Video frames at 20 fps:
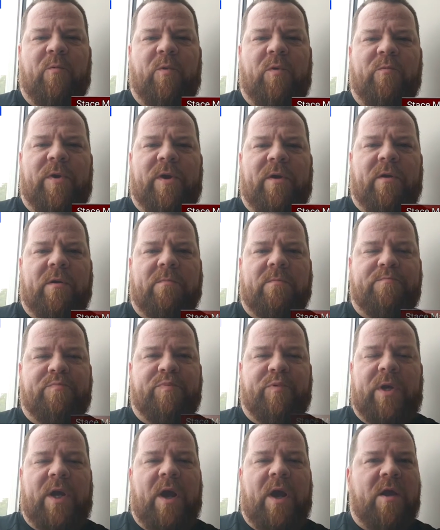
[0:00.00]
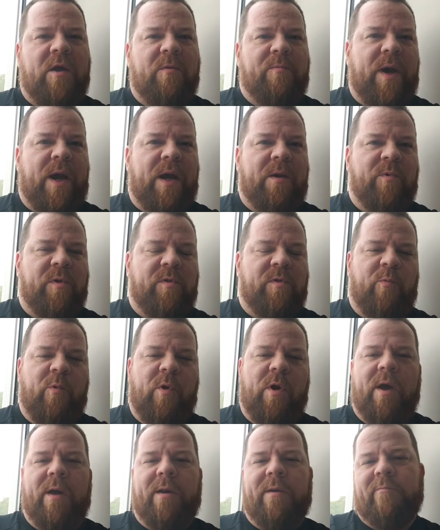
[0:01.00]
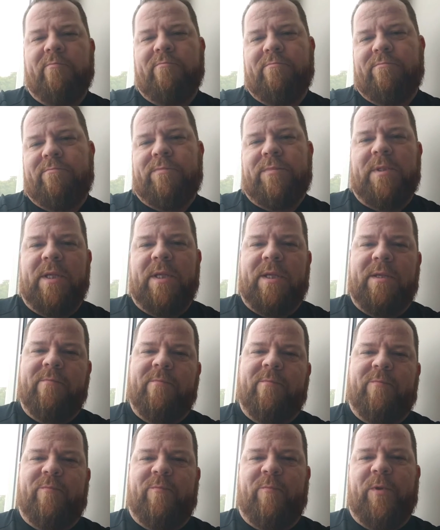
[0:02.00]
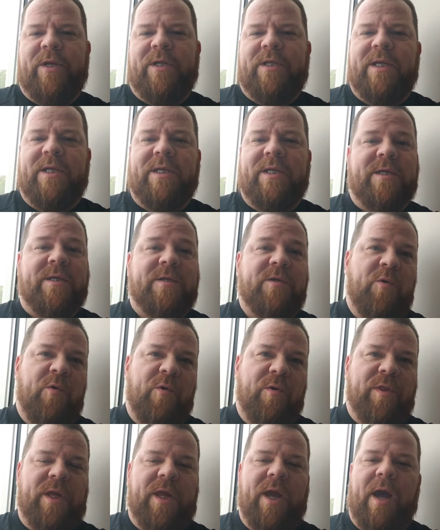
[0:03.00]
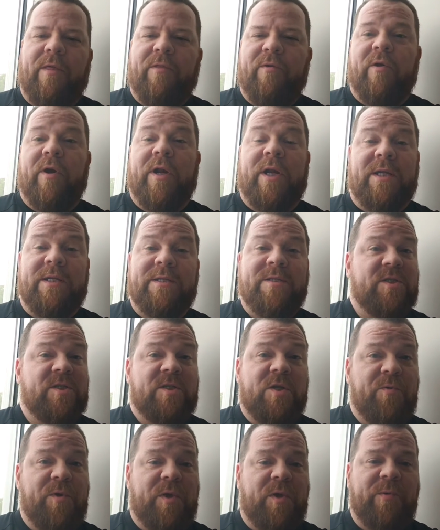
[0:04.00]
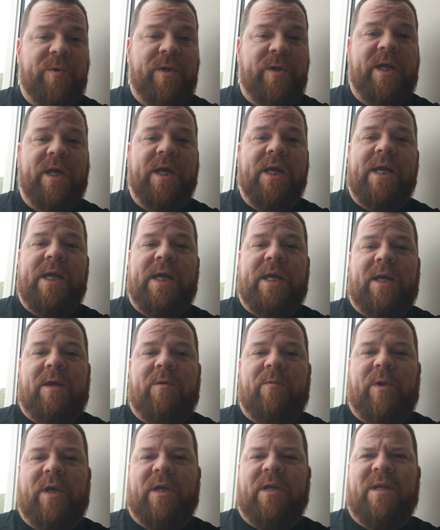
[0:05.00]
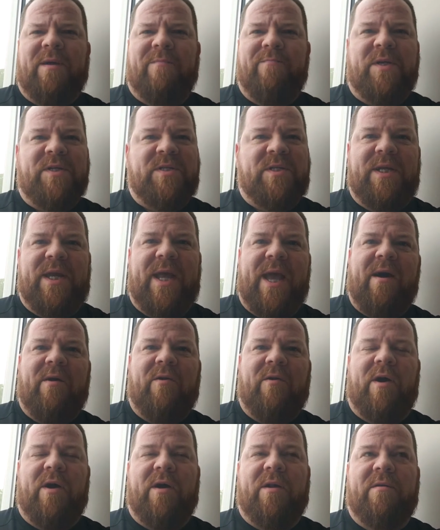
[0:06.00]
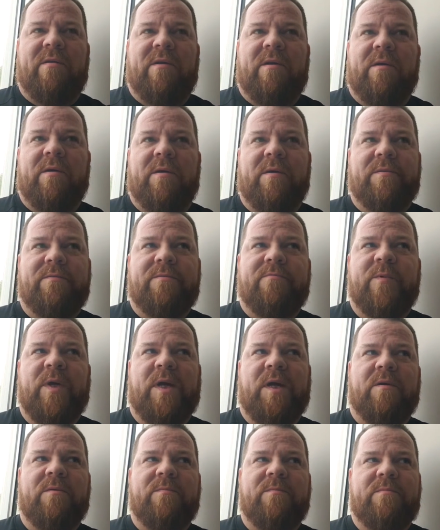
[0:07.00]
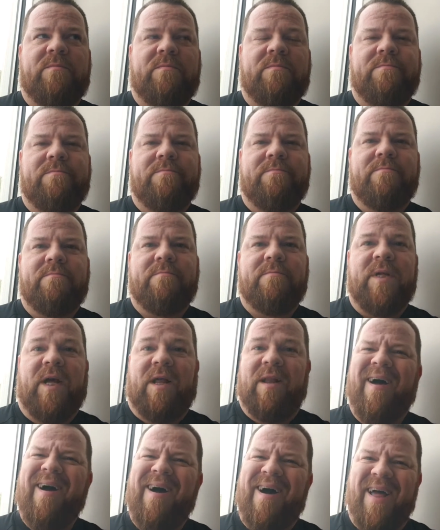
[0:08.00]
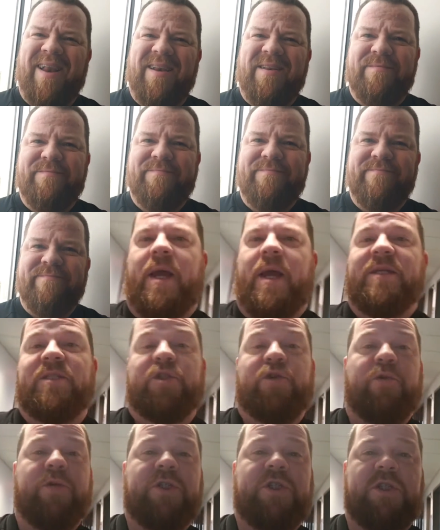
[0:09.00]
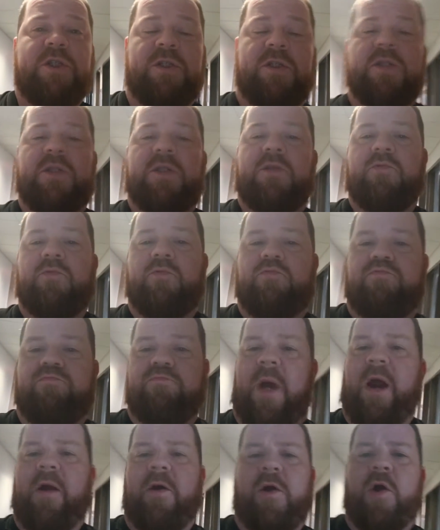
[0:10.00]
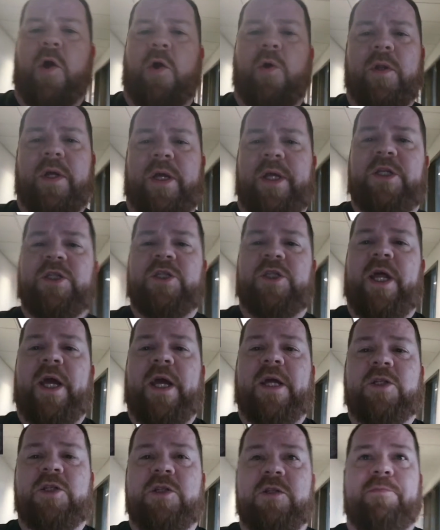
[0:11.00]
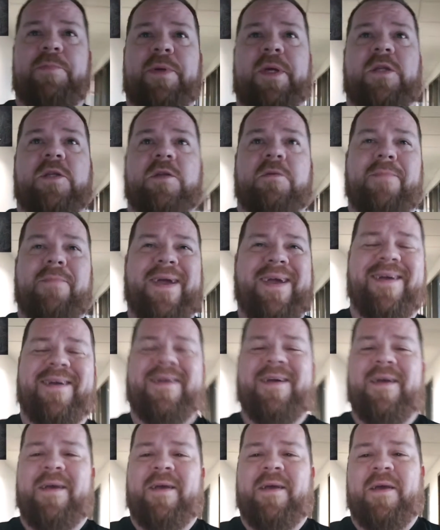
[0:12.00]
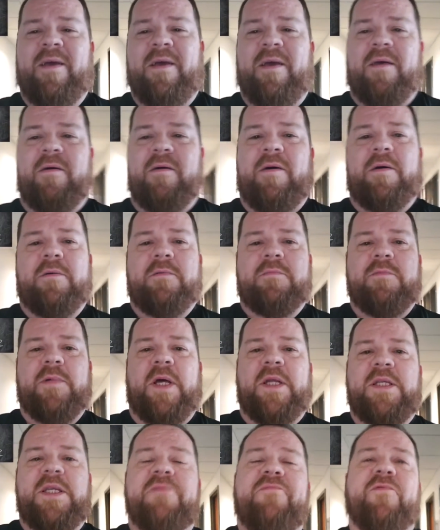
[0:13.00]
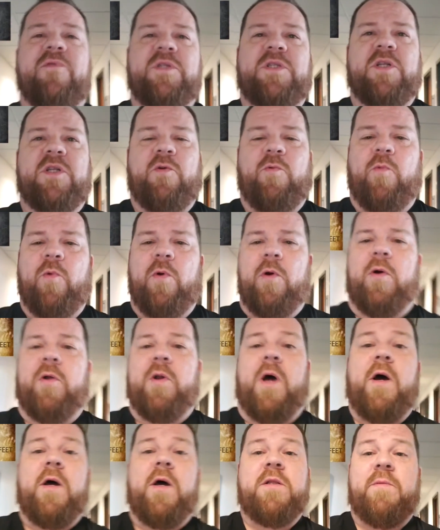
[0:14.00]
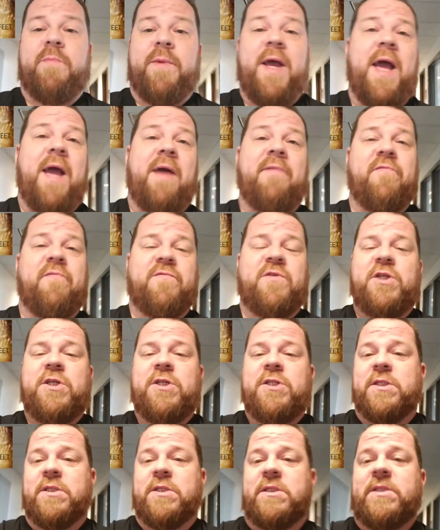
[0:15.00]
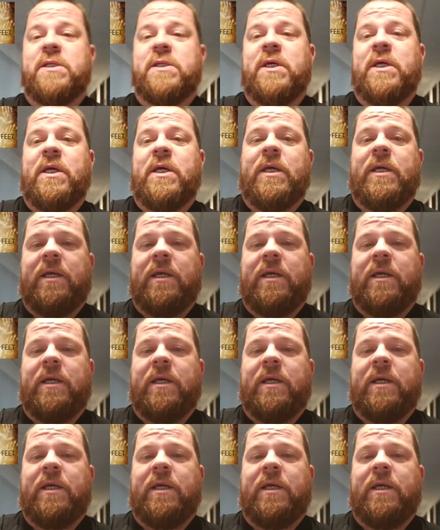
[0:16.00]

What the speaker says: When we are preoccupied with one, then we tend to ignore the other, and in so doing, we end up missing out on, well, a lot. As Christians, our goal each day should be to make, well, a difference in the world on the behalf of Jesus.